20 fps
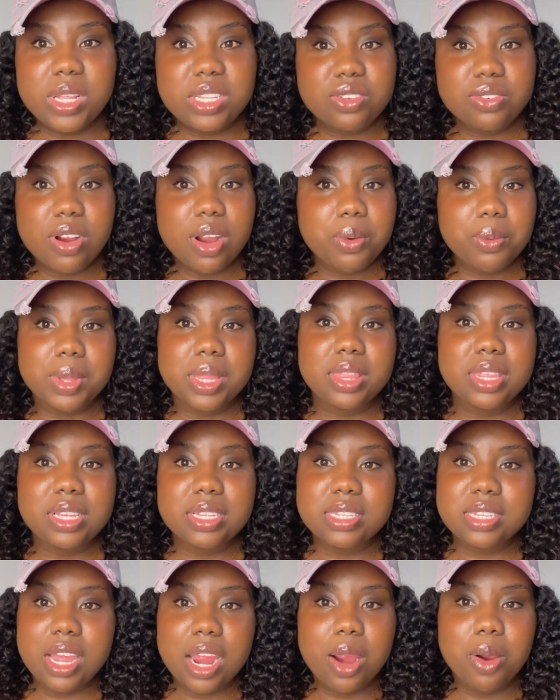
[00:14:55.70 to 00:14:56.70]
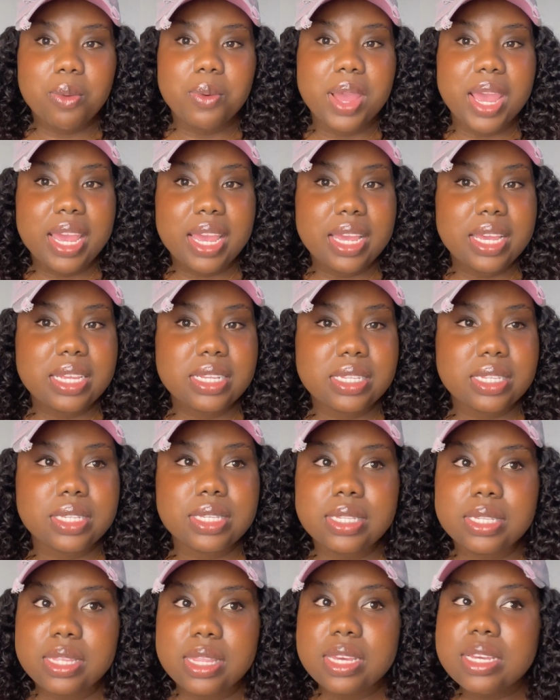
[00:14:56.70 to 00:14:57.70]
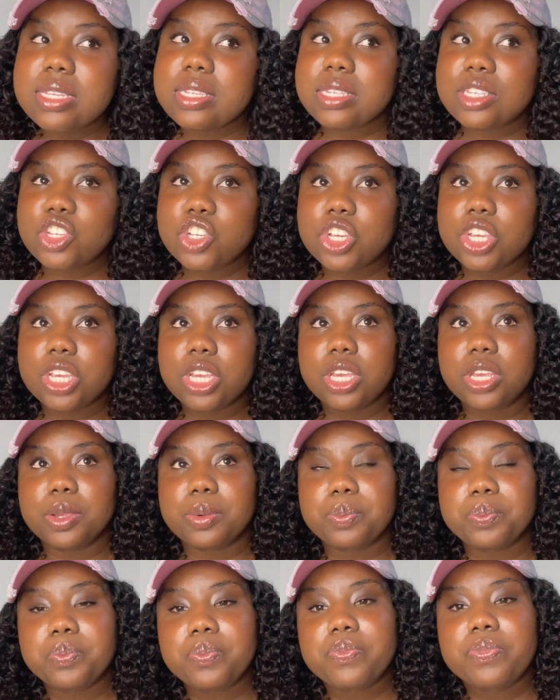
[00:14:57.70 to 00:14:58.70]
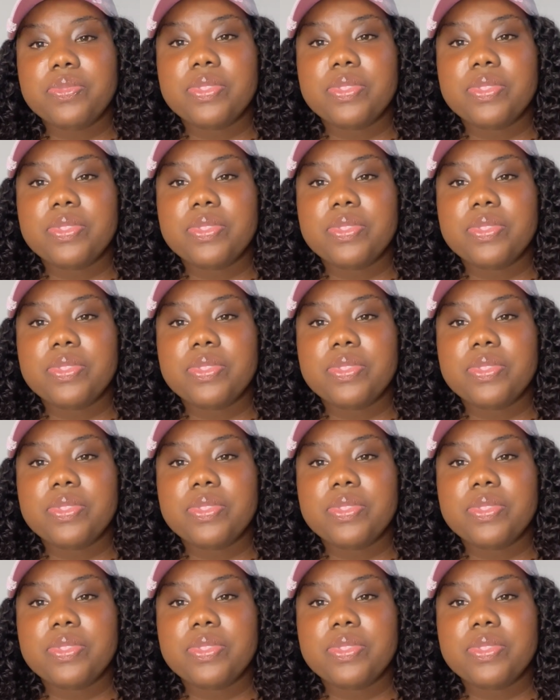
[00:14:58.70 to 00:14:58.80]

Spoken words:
wrong with this car, why it's this cheap.